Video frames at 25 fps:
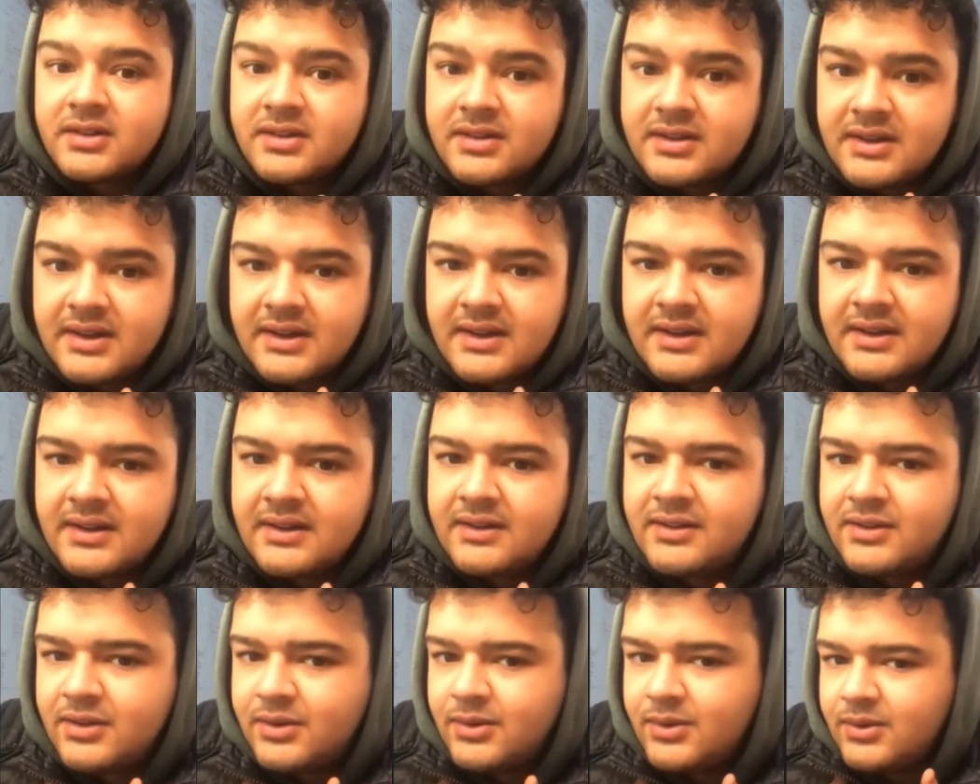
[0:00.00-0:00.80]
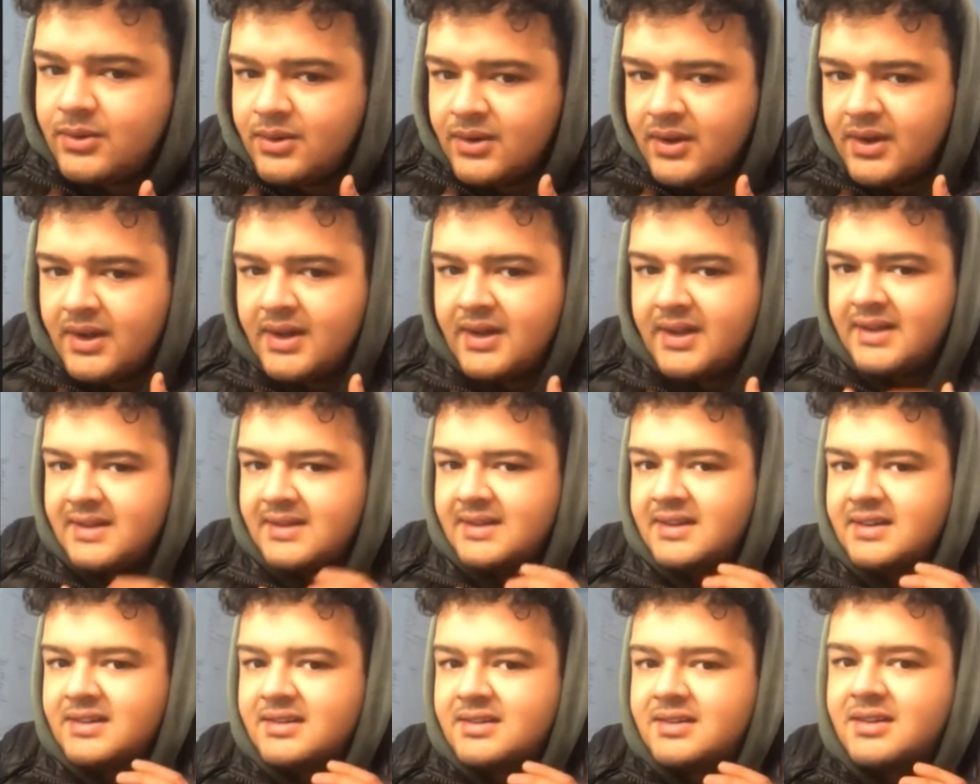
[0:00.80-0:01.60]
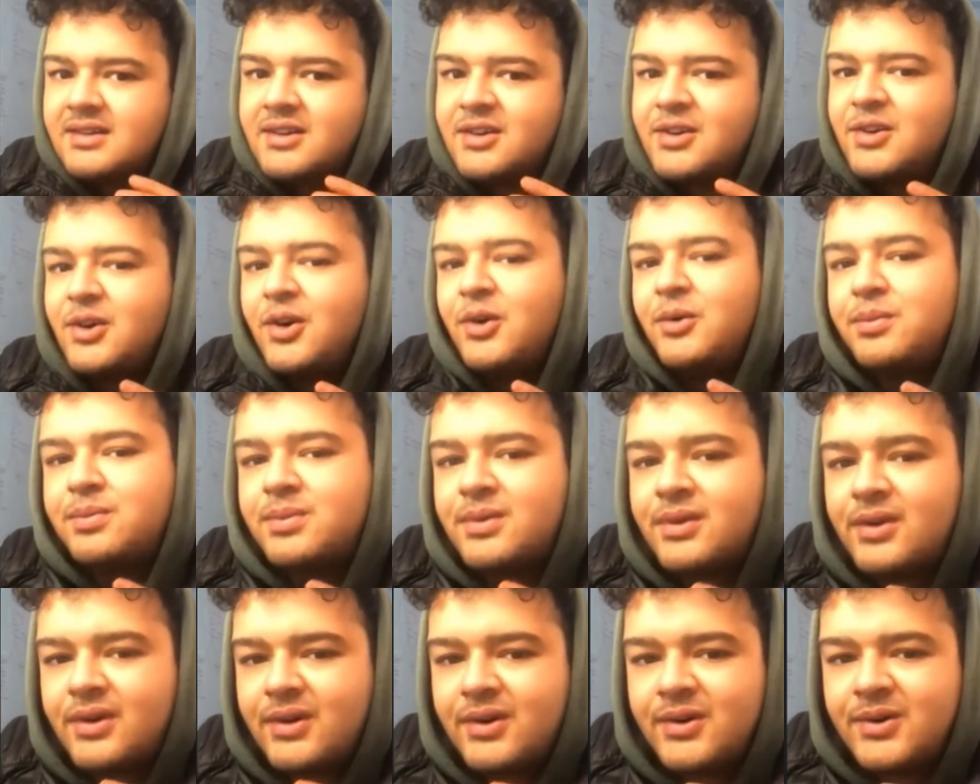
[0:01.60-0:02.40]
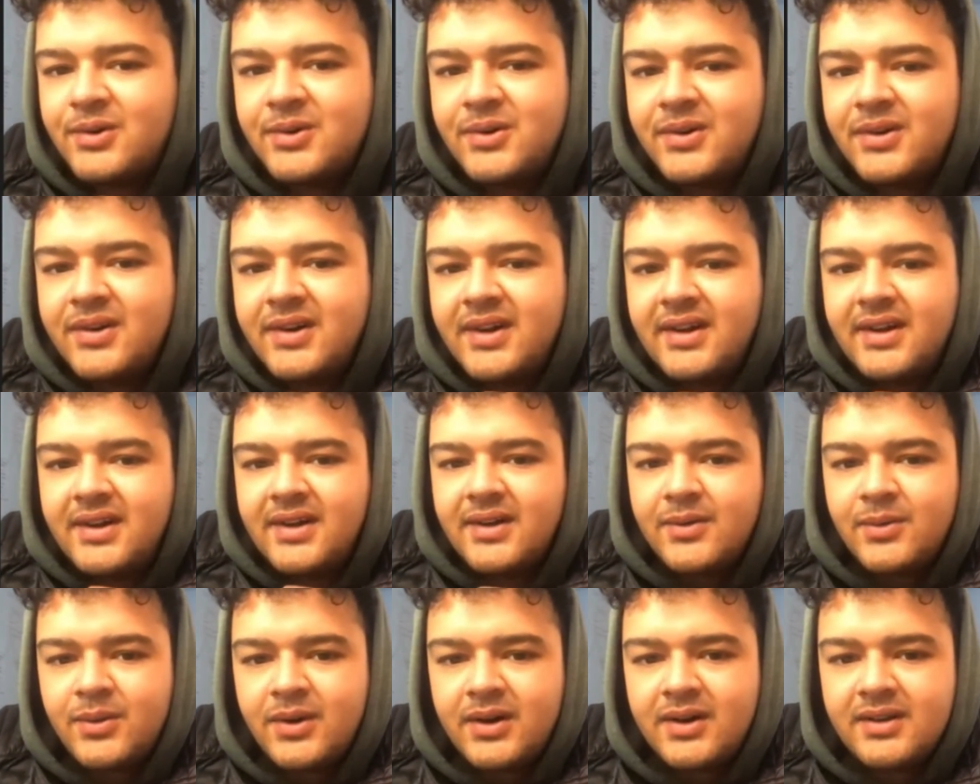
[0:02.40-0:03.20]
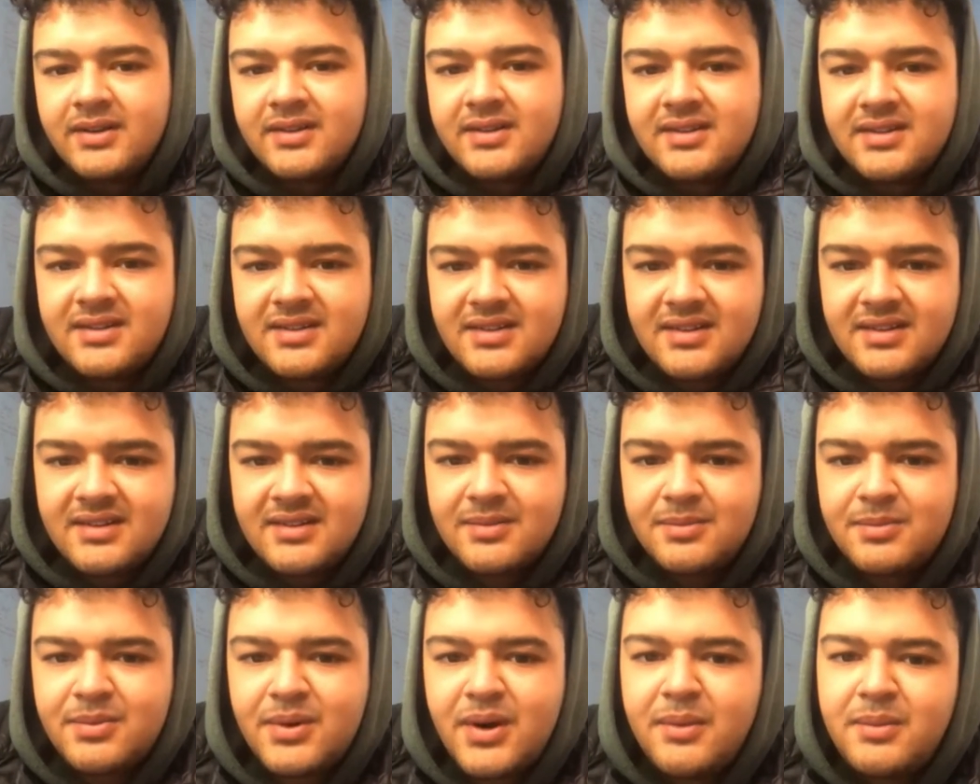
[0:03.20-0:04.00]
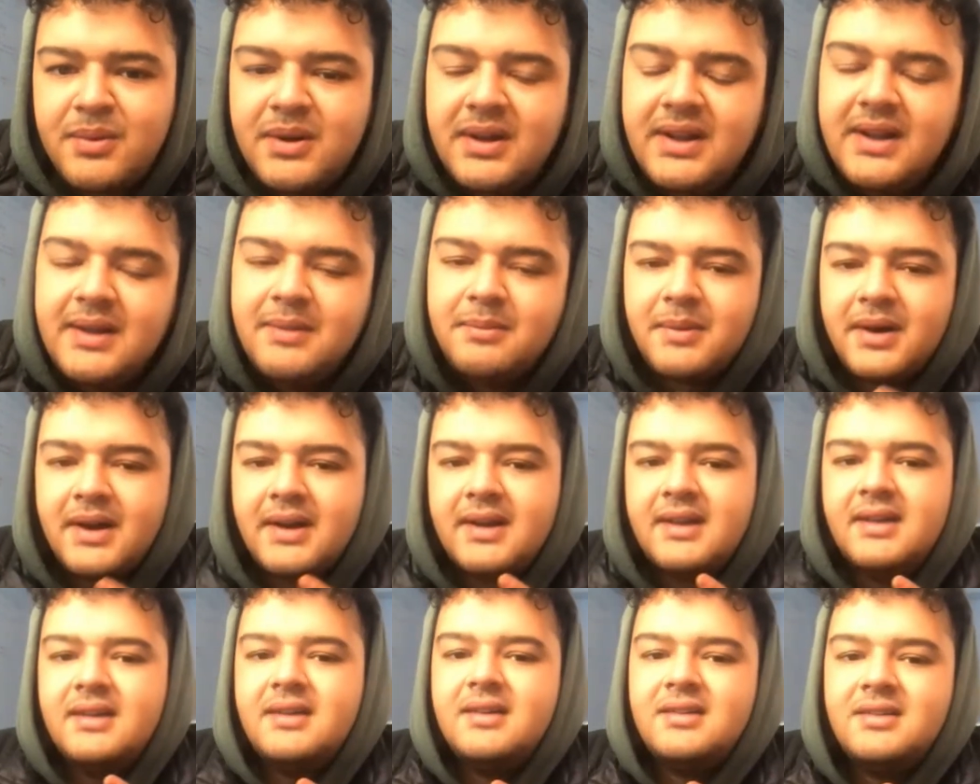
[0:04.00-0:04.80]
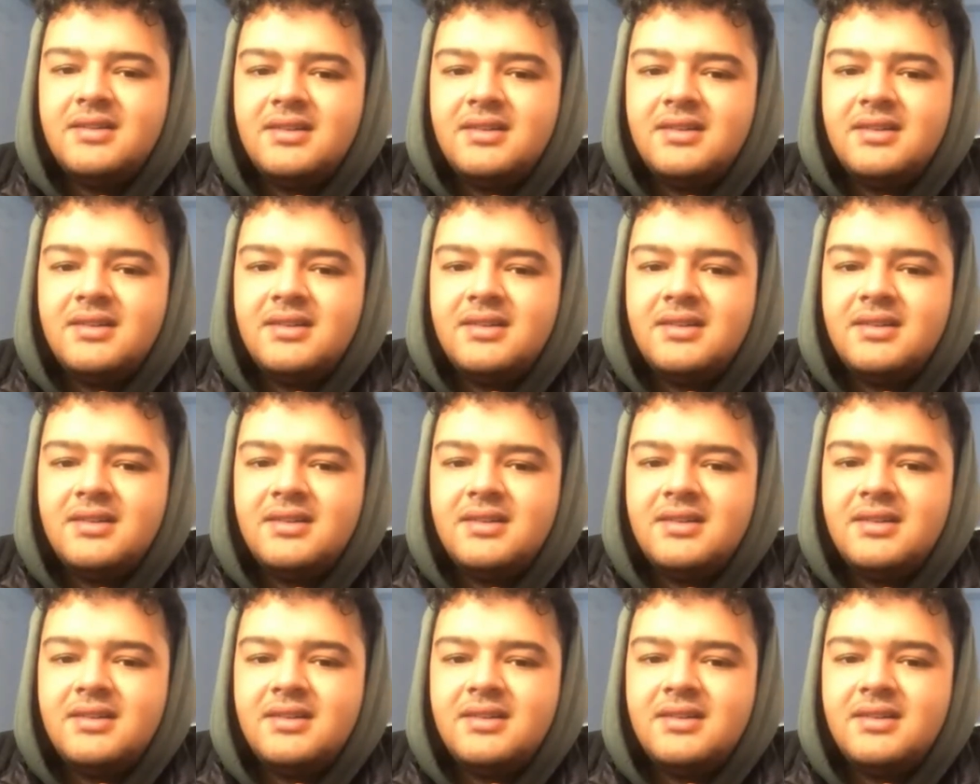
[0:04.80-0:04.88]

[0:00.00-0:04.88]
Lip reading: trust into this GoPro was probably my,